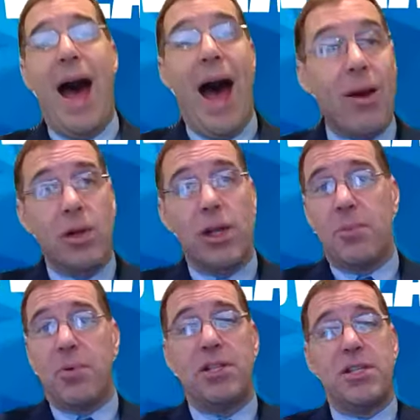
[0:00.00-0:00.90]
I really
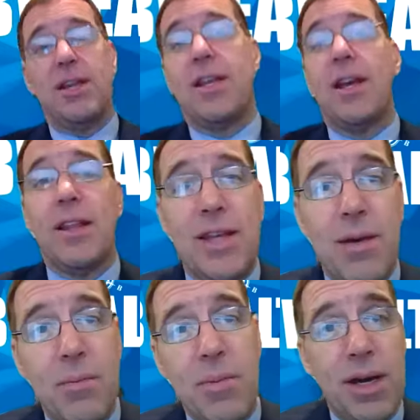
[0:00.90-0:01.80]
appreciate you taking the
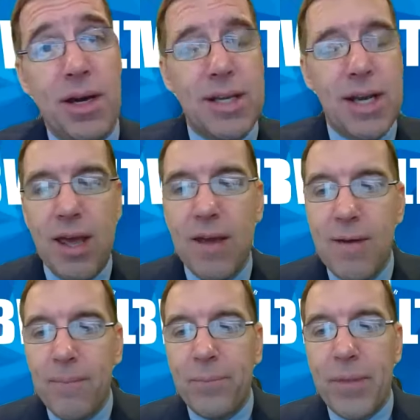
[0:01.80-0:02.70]
time to be on today.
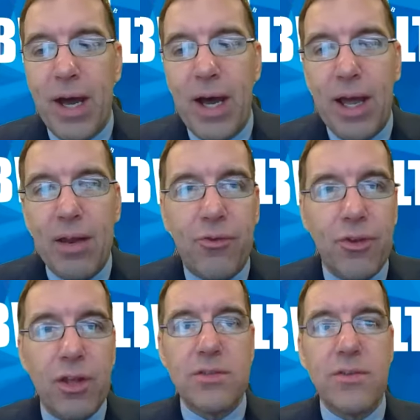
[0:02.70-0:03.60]
Uh, and for
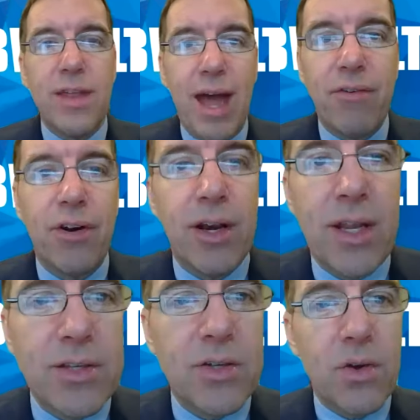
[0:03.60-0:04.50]
those of you that haven't already
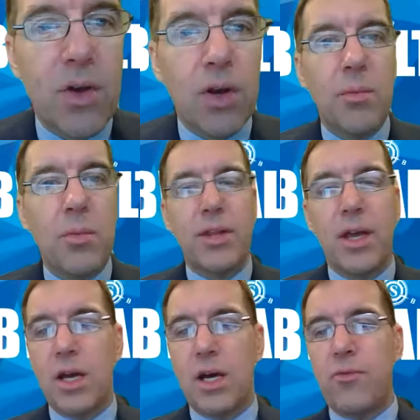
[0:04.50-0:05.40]
done so, go to
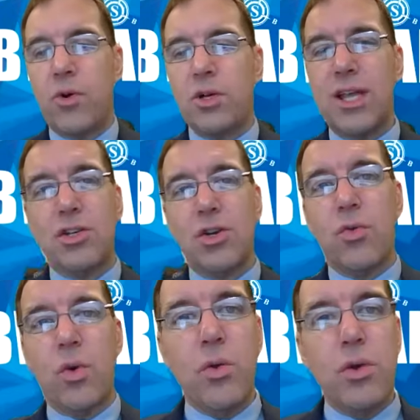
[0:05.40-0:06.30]
clubwealth.com forward slash
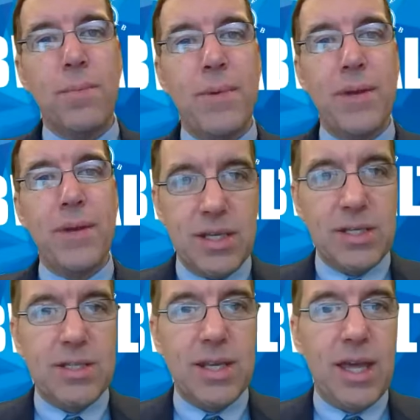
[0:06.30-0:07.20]
grow your
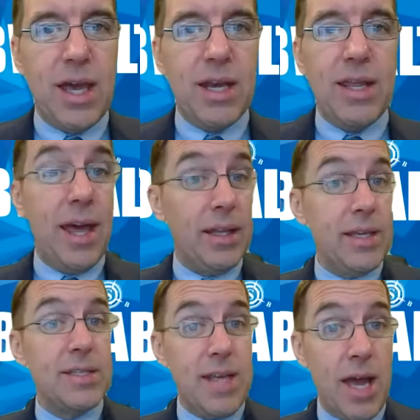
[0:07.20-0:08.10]
business to get
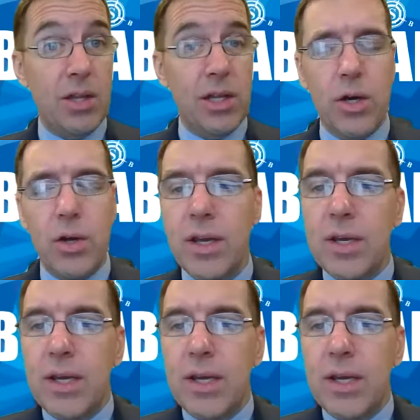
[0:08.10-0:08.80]
Kellie's download.